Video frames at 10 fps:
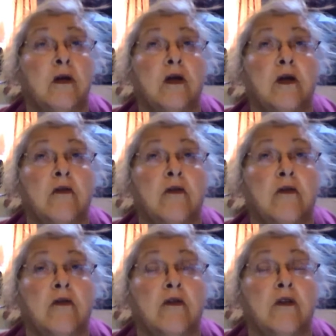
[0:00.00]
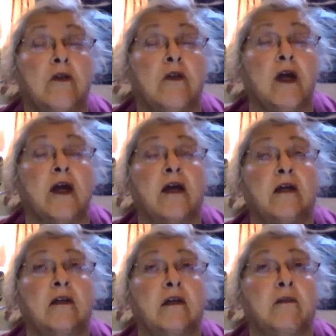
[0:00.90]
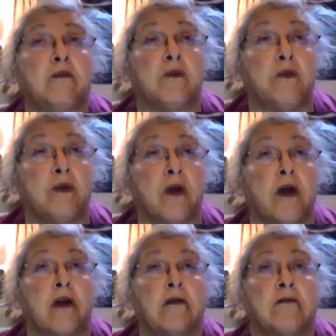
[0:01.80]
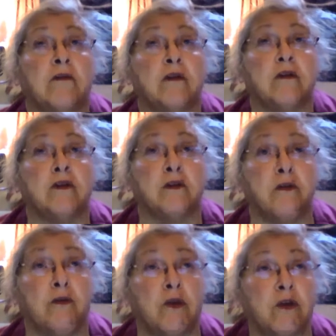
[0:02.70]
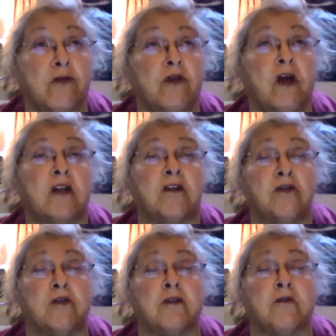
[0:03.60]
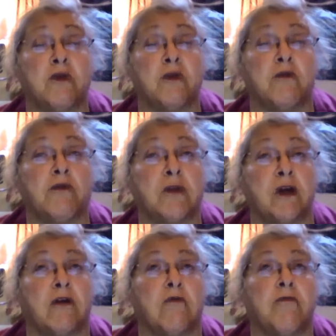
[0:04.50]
And you know, and you're like, something's going on. Because, you know, when they're not just a normal self.